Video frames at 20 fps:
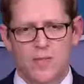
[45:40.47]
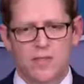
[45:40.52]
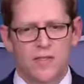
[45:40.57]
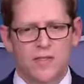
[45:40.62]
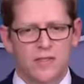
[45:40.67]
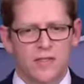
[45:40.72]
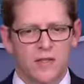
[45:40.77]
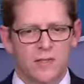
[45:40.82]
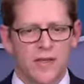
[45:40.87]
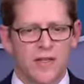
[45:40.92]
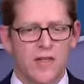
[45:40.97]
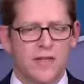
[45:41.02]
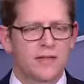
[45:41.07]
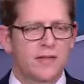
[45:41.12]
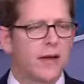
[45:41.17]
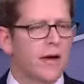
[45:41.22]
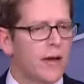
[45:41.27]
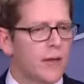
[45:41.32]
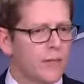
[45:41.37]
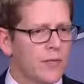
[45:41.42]
publicly
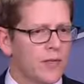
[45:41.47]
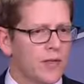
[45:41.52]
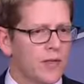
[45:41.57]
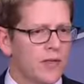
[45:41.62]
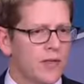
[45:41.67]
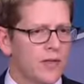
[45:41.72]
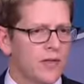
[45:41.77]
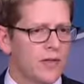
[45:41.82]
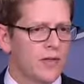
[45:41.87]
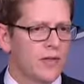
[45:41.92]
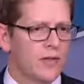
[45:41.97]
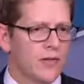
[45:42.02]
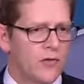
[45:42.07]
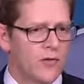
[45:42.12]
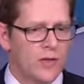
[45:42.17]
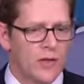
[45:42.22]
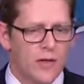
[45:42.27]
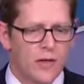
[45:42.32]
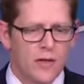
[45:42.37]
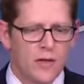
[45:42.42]
many times, that he
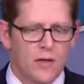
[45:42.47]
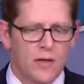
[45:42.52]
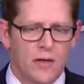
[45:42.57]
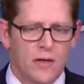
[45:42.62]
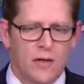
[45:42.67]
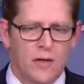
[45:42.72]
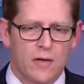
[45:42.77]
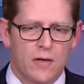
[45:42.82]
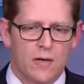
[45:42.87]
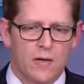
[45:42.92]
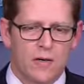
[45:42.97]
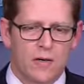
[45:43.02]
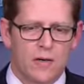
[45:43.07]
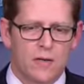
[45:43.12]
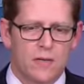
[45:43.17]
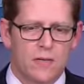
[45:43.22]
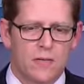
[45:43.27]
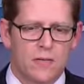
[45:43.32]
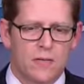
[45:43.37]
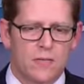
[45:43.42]
is
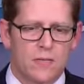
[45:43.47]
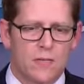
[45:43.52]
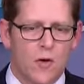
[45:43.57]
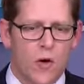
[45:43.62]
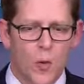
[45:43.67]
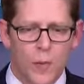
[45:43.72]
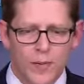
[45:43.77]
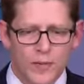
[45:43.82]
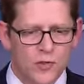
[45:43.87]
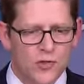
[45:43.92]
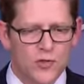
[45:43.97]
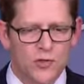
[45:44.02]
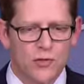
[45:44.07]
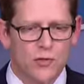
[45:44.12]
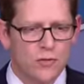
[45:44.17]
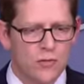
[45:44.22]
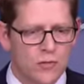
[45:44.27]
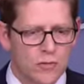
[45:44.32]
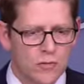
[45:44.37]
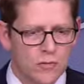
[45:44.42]
open
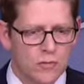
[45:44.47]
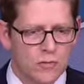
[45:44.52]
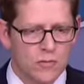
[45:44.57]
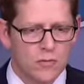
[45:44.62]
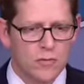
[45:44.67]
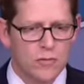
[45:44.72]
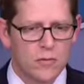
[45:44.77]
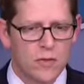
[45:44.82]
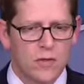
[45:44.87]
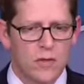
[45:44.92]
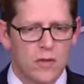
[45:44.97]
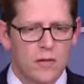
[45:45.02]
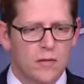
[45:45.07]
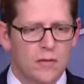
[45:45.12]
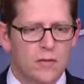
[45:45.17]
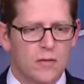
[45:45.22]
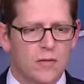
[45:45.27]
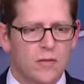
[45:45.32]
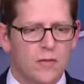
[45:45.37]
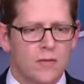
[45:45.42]
to
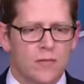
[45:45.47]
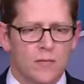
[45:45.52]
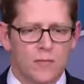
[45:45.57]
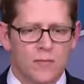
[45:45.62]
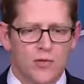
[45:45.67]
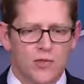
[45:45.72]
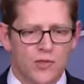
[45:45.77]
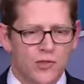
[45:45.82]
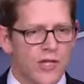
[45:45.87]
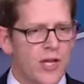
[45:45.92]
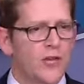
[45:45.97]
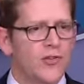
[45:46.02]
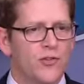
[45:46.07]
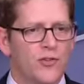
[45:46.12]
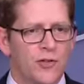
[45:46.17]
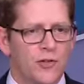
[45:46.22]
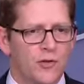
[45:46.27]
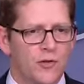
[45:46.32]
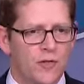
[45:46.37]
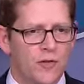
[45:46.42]

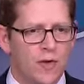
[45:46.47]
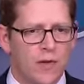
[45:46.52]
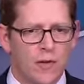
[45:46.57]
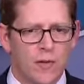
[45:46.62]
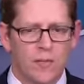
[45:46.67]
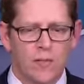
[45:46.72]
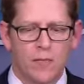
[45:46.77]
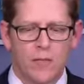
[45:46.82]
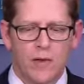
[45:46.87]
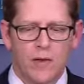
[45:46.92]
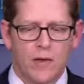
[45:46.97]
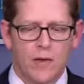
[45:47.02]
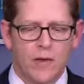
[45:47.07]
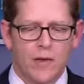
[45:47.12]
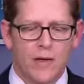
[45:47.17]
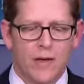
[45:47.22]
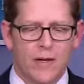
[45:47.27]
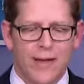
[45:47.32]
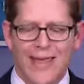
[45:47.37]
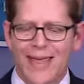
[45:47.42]
suggestions from
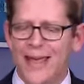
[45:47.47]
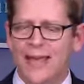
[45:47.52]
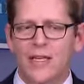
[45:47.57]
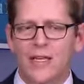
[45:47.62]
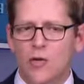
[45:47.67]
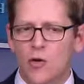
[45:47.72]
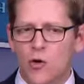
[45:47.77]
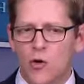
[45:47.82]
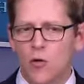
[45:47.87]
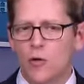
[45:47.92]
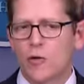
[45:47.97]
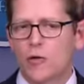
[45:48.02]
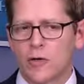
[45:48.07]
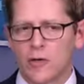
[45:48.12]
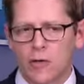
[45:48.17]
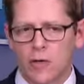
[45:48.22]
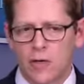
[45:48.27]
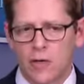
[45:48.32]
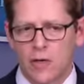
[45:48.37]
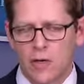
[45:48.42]
any
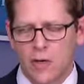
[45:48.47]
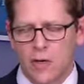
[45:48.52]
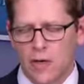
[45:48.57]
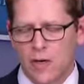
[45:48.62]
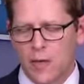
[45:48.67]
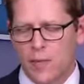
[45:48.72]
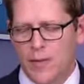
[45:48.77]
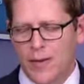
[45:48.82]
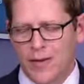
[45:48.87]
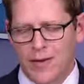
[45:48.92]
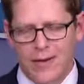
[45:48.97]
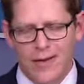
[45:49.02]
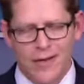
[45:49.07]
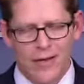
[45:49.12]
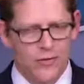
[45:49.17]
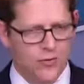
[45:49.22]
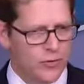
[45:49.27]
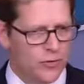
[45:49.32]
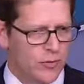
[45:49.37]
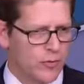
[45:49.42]
quarter about
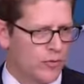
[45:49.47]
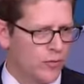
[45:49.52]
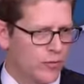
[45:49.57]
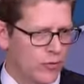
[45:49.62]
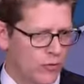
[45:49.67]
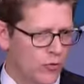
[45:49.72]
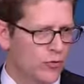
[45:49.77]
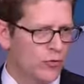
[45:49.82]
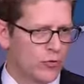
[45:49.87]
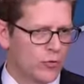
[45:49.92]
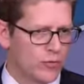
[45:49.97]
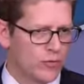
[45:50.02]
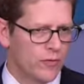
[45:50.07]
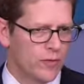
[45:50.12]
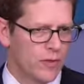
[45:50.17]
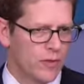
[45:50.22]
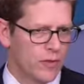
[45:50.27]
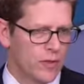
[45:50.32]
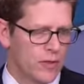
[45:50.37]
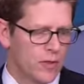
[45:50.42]
how to
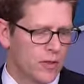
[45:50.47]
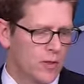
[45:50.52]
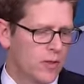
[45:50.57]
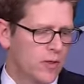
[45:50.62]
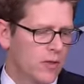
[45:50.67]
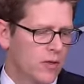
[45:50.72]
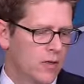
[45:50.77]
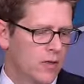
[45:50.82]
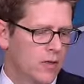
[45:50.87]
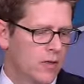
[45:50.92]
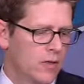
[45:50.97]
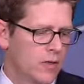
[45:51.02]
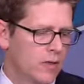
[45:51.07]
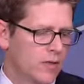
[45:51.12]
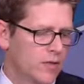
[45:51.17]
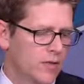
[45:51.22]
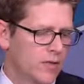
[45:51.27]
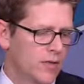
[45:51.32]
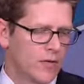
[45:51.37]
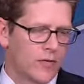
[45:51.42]
improve
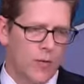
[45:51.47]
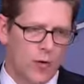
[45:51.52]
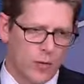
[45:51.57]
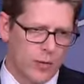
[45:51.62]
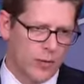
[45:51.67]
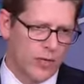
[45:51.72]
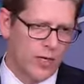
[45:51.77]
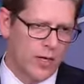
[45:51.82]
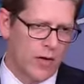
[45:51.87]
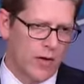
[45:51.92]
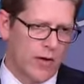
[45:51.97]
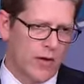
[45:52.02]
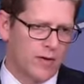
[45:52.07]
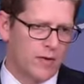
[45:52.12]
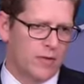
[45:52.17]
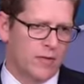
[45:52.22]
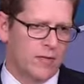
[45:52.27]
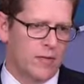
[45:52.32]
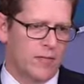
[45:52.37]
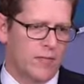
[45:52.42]
the Affordable Care
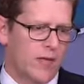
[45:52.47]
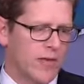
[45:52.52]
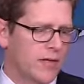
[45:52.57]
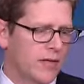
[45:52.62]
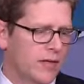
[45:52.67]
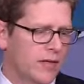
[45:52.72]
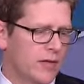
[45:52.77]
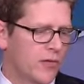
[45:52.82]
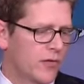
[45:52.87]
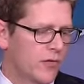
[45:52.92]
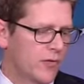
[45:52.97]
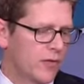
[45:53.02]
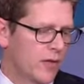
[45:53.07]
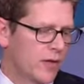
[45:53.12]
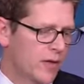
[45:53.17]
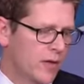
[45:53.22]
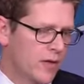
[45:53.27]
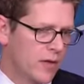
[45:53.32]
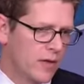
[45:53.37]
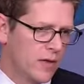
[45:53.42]
Act, make
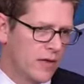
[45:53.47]
its,